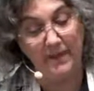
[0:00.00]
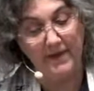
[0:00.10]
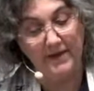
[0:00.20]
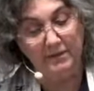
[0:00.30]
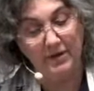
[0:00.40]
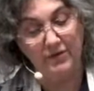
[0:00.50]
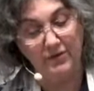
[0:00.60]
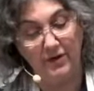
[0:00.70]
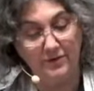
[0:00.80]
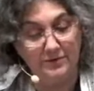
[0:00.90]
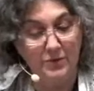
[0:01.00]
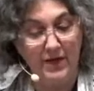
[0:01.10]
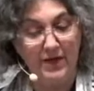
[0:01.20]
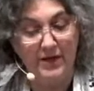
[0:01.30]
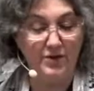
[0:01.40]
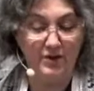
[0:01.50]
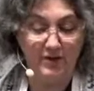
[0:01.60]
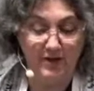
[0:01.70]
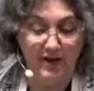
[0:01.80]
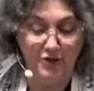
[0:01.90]
Bless all who enter the
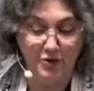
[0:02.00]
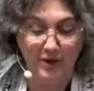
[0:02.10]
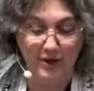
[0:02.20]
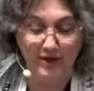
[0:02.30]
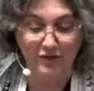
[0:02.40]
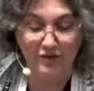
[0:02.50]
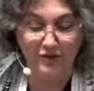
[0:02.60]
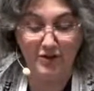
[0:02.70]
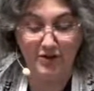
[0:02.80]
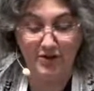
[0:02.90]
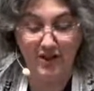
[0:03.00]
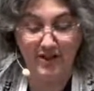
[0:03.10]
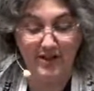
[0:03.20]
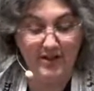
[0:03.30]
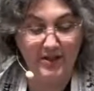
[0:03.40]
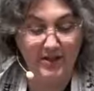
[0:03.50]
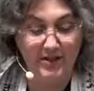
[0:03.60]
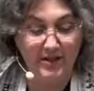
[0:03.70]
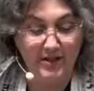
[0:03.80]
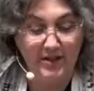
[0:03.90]
sanctuary in search and in need,
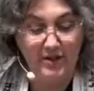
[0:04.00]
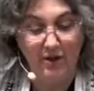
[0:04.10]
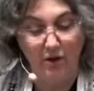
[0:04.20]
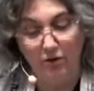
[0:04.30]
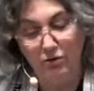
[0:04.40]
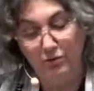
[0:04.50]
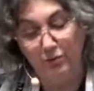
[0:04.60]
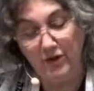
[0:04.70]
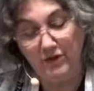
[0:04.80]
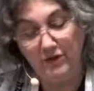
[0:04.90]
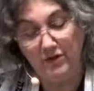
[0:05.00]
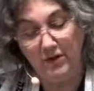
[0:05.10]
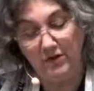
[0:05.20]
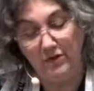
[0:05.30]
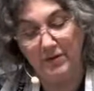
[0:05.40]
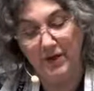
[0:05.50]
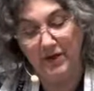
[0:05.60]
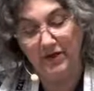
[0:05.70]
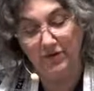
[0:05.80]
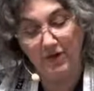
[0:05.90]
all who bring to this
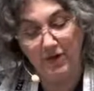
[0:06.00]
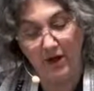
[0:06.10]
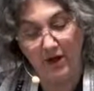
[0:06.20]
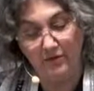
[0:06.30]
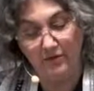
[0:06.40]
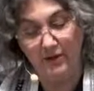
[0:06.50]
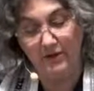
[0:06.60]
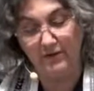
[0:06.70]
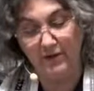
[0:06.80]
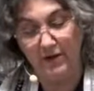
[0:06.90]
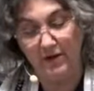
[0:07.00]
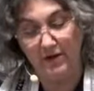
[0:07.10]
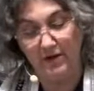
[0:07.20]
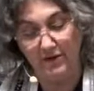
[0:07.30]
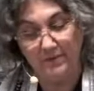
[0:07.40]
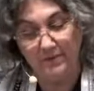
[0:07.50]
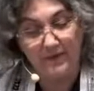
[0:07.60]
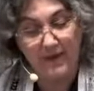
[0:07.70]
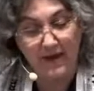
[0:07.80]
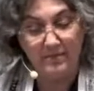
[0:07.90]
place the offering of their hearts.
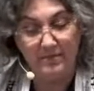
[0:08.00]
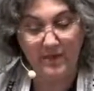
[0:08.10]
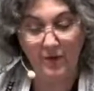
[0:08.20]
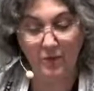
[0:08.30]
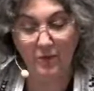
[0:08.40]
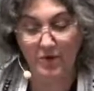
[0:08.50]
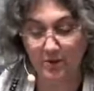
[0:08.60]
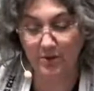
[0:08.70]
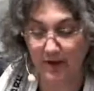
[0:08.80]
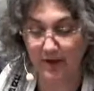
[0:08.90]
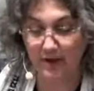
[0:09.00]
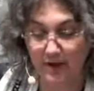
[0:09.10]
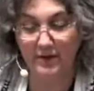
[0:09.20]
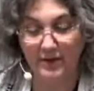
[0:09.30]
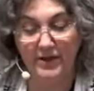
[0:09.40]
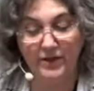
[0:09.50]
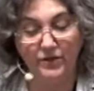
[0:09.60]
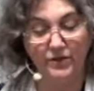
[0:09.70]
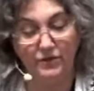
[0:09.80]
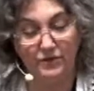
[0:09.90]
May our worship here lead
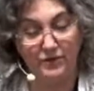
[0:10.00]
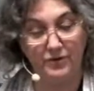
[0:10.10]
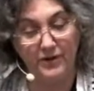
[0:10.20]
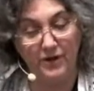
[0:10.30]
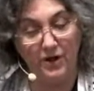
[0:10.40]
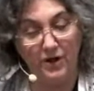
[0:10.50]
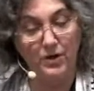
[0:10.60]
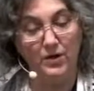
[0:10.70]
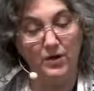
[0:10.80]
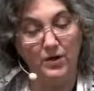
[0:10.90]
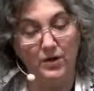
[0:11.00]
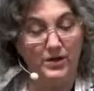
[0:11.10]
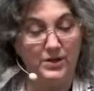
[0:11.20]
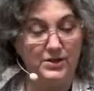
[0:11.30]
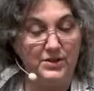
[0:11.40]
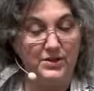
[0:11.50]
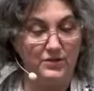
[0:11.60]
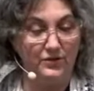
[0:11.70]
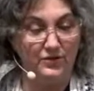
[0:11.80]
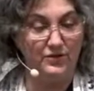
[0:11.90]
us to fulfill our words and
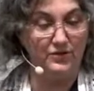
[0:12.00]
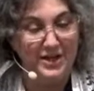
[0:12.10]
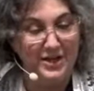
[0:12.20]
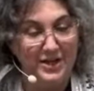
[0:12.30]
intentions with